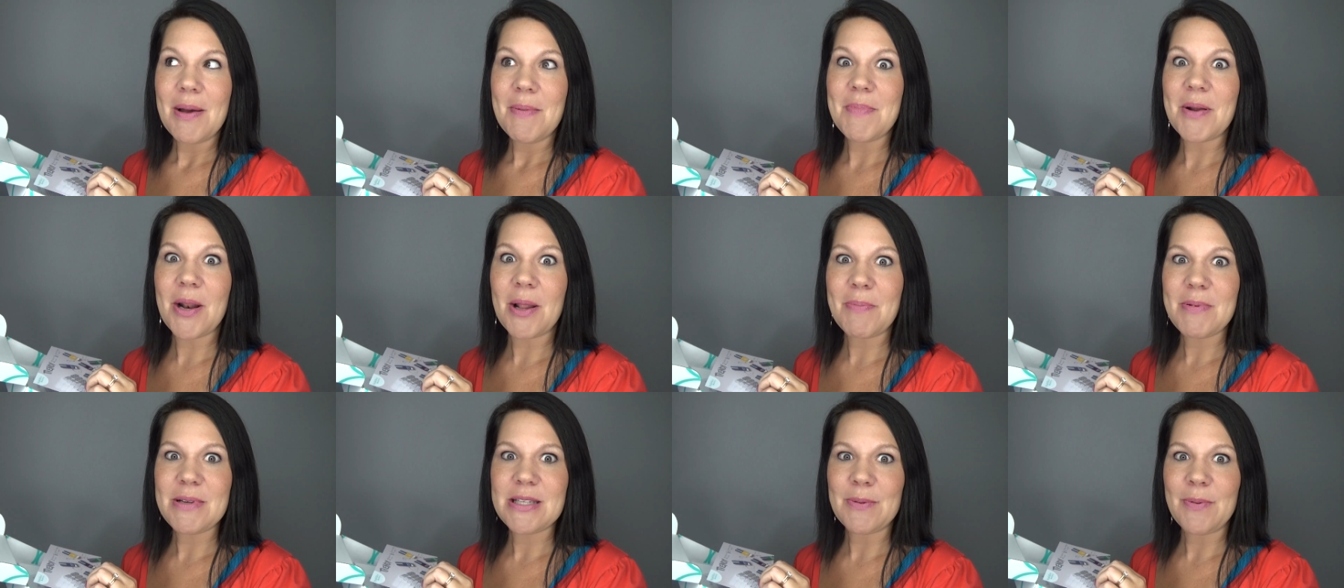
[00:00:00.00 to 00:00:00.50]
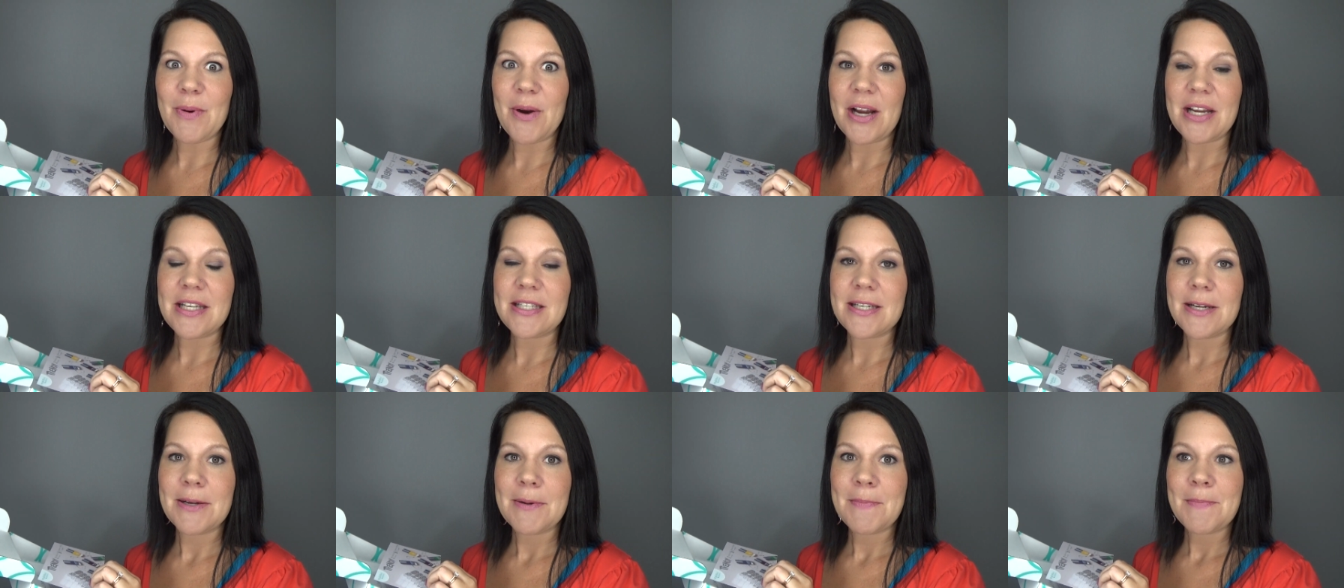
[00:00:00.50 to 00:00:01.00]
but I'll be
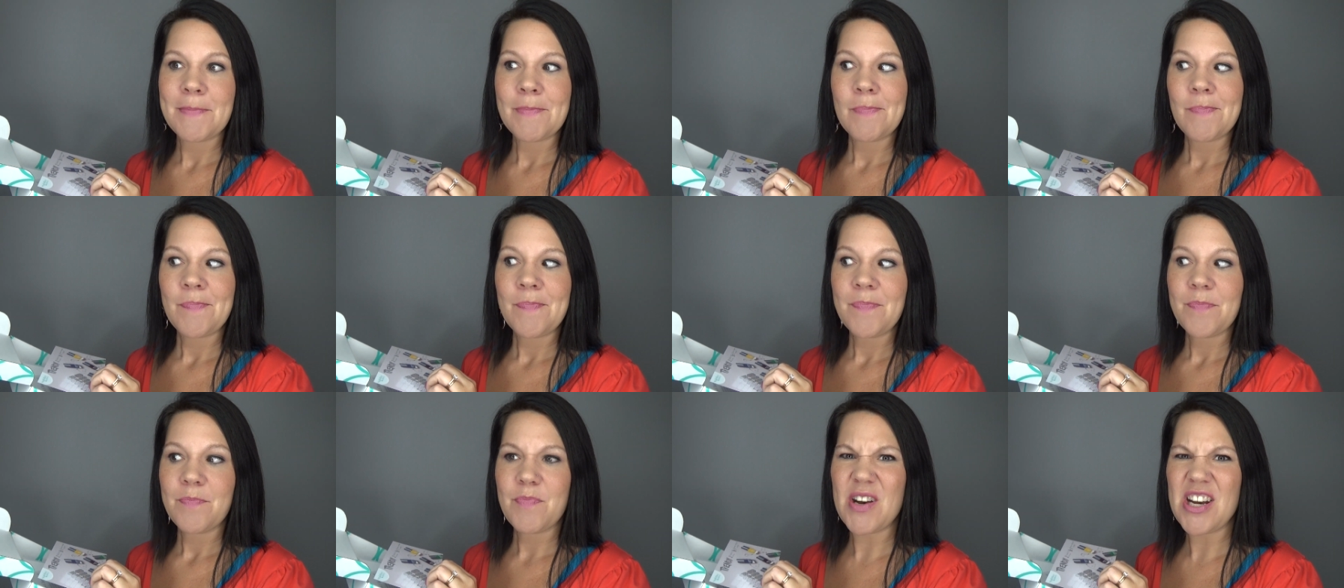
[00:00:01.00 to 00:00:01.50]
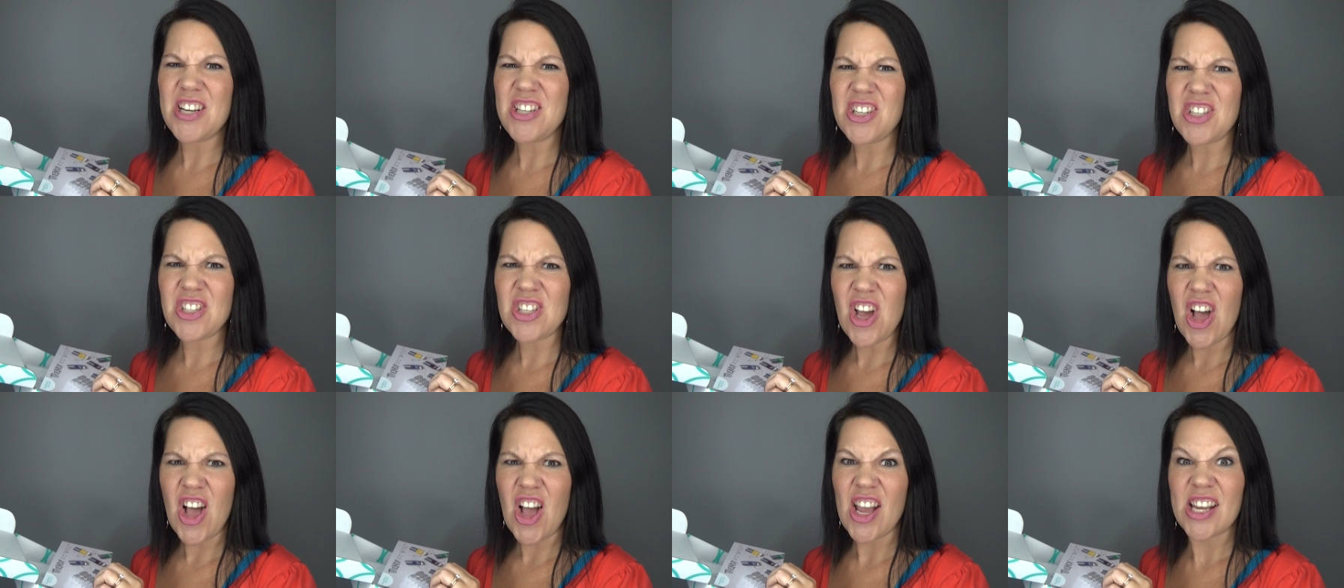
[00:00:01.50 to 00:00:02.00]
surprised. But I
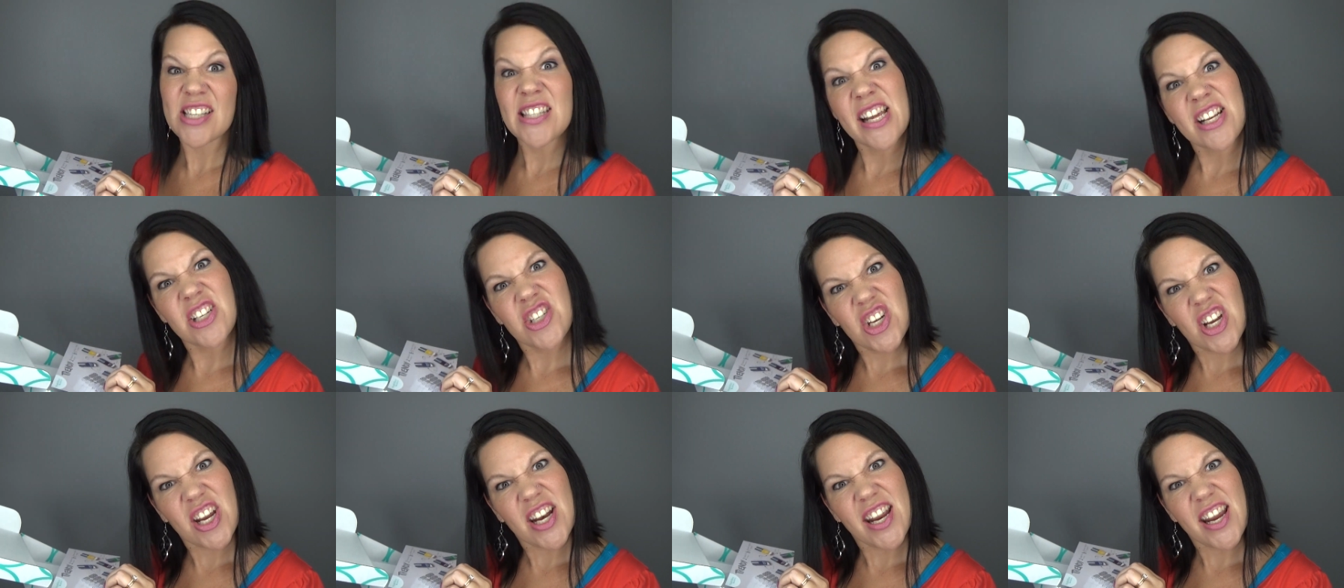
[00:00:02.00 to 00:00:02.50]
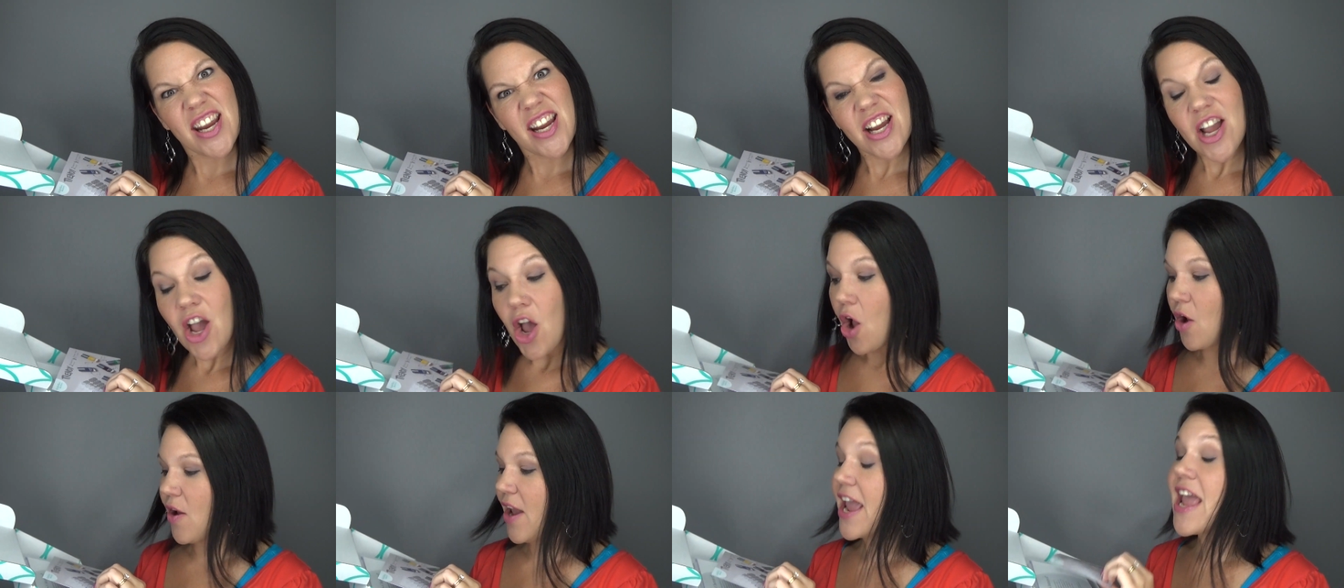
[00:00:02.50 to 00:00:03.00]
just saw, is that cheating?
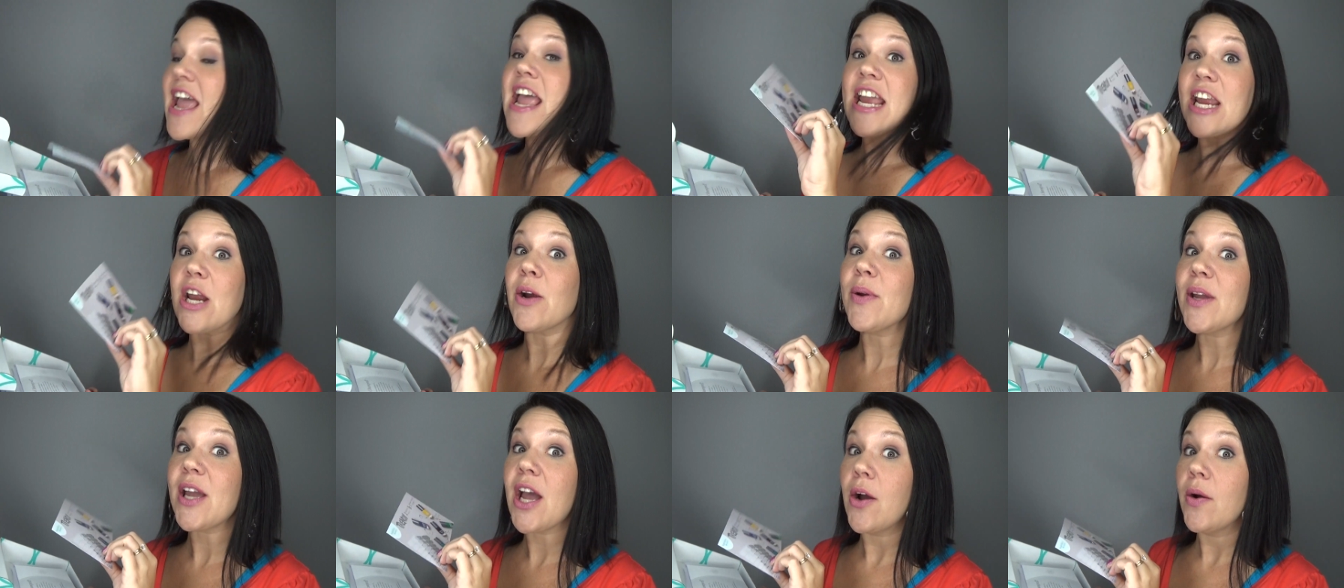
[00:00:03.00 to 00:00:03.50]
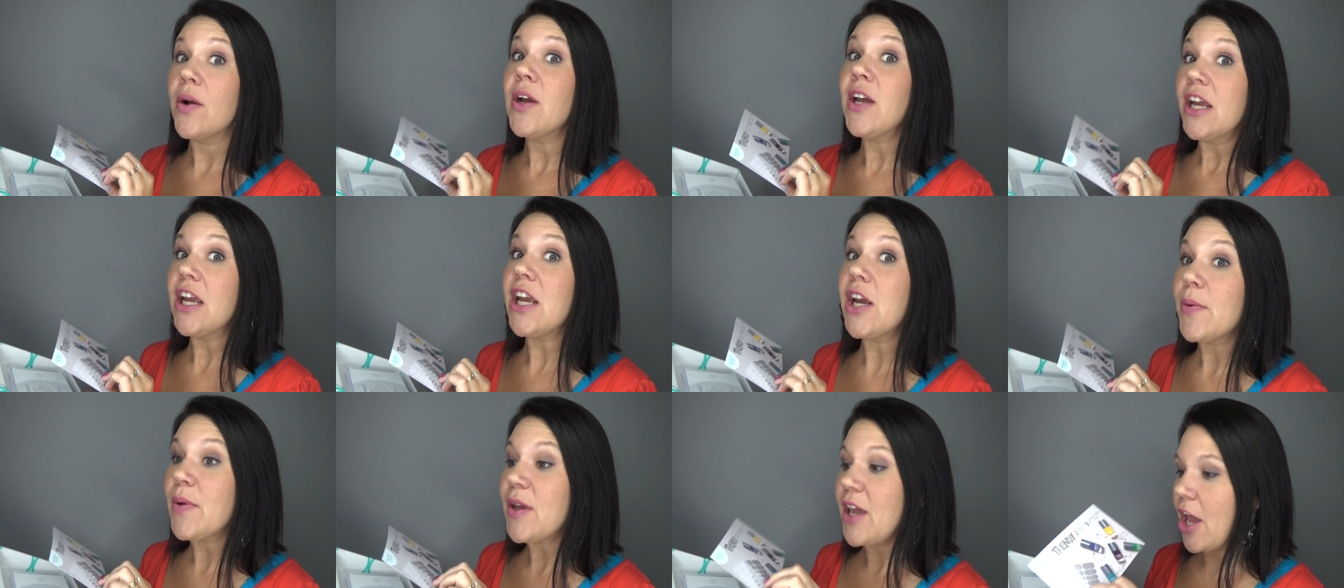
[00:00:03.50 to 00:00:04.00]
Okay, here we go,
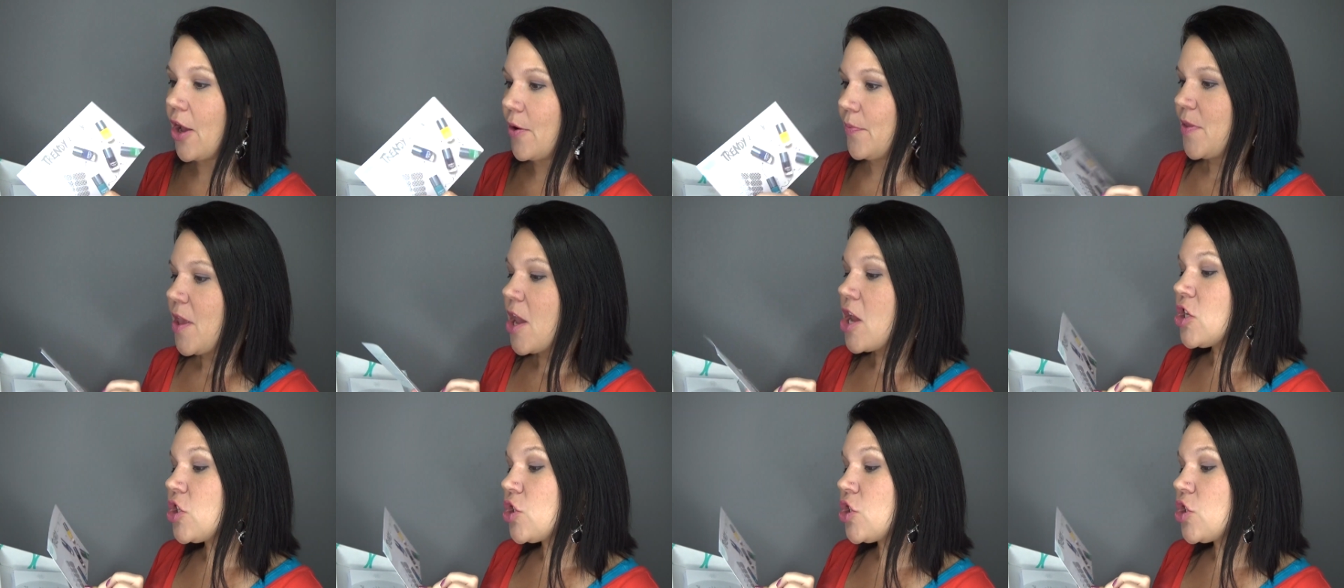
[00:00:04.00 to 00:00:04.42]
here we go.